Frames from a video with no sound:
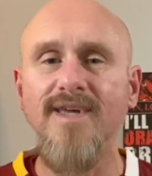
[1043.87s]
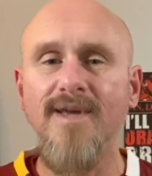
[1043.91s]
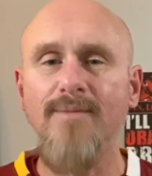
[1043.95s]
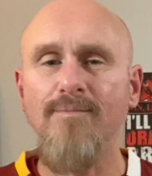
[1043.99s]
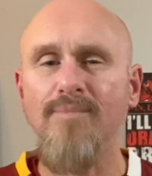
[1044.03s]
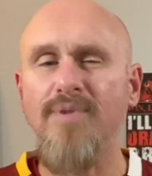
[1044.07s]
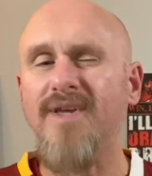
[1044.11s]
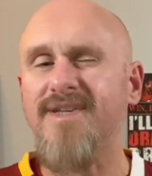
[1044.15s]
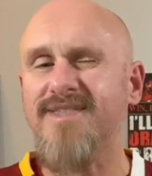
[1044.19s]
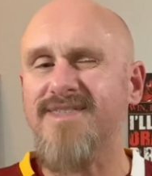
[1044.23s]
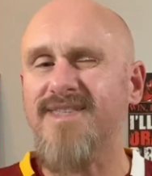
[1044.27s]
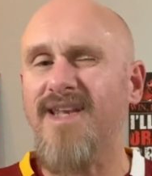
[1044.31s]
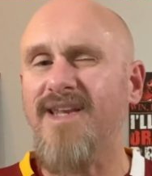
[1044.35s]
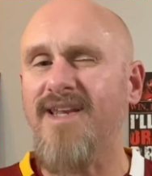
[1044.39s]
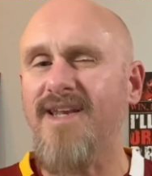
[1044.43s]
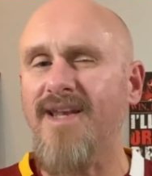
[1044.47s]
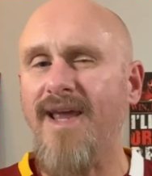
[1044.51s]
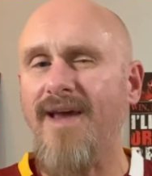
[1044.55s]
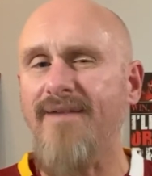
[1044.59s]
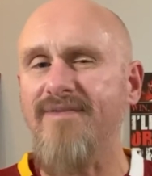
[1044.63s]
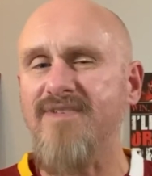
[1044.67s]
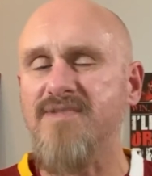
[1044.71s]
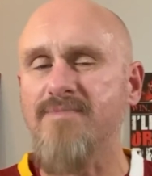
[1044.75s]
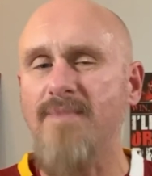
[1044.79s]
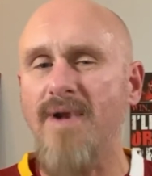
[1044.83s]
Plus, they didn't
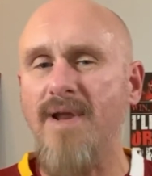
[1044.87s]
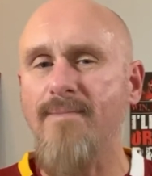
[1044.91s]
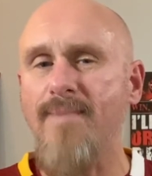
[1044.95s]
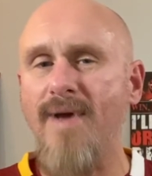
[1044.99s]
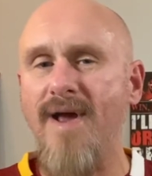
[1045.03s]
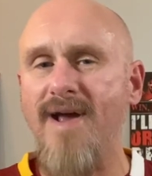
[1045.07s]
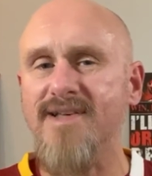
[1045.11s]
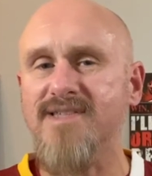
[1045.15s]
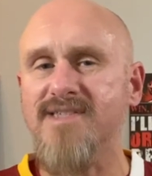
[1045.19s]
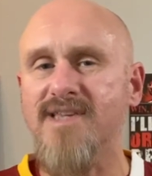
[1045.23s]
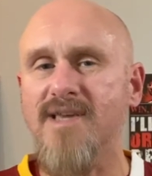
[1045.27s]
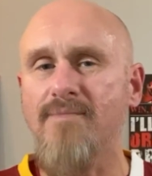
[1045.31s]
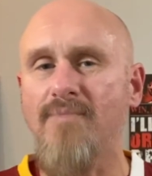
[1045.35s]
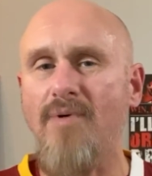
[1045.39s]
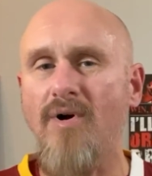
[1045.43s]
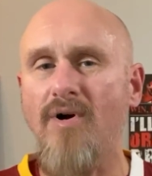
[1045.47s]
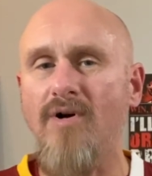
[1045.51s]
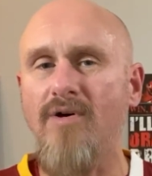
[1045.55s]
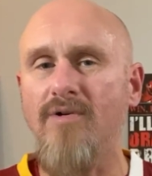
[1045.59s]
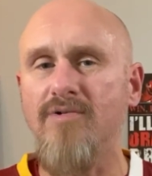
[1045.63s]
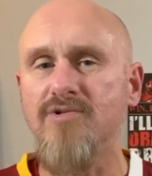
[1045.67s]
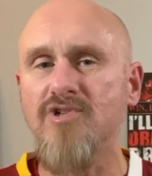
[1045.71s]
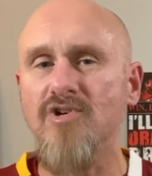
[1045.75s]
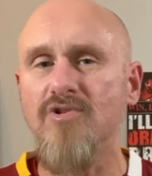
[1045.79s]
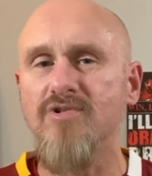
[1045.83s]
have as many
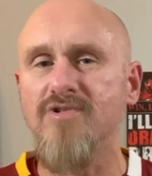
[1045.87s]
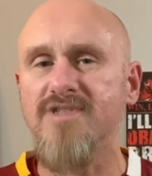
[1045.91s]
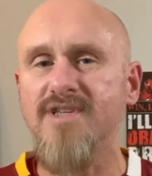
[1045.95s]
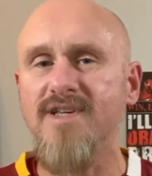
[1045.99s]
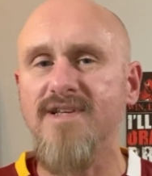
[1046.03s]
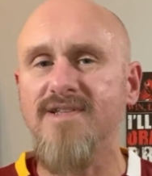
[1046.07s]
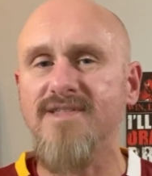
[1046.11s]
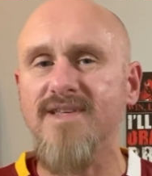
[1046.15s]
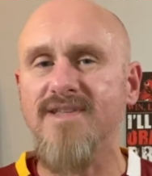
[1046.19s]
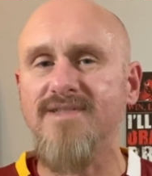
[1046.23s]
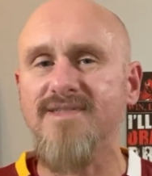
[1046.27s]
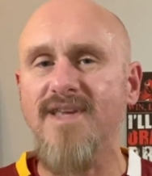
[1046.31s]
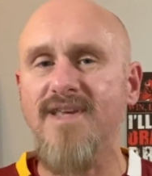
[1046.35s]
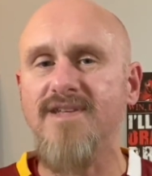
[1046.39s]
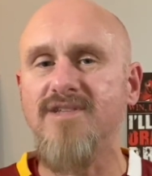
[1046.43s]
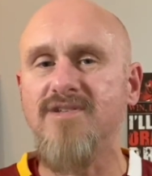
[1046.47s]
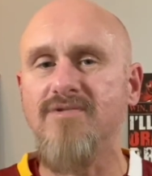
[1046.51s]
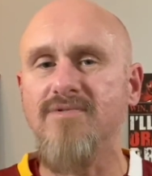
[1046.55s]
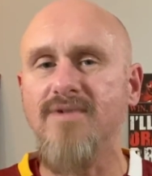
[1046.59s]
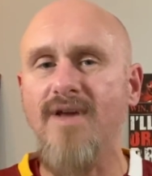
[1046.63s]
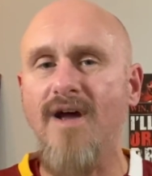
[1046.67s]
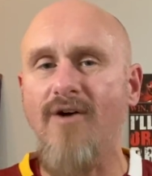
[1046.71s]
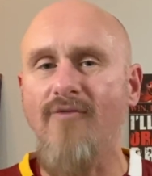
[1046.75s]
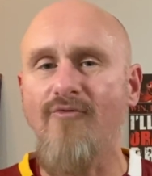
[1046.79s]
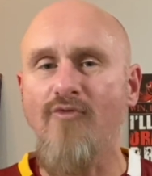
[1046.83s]
basketball jerseys as they do
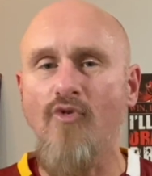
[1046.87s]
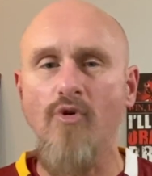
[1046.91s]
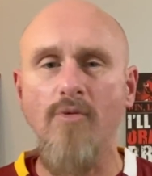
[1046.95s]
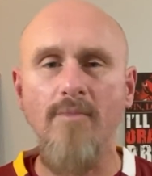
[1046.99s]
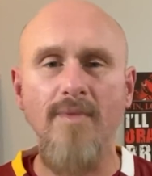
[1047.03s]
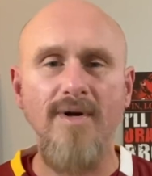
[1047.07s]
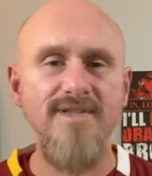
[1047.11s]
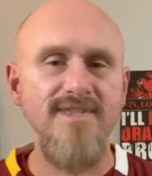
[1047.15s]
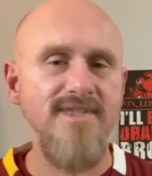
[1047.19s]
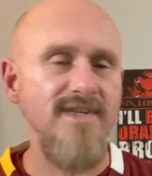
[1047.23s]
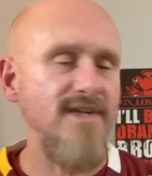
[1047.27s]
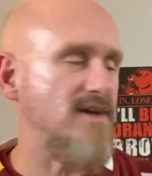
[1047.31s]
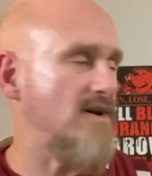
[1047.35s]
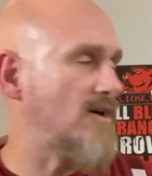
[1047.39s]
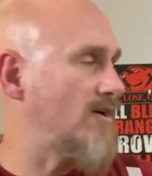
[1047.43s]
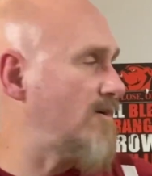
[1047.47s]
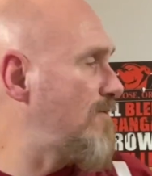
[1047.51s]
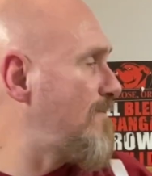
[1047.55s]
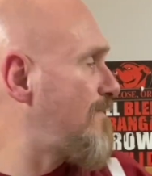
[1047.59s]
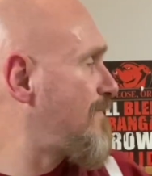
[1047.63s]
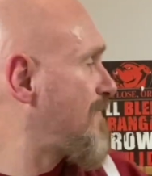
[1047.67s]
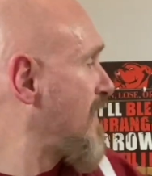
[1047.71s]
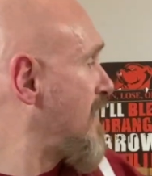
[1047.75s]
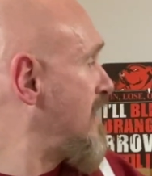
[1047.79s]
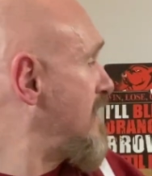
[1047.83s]
now 4 months ago.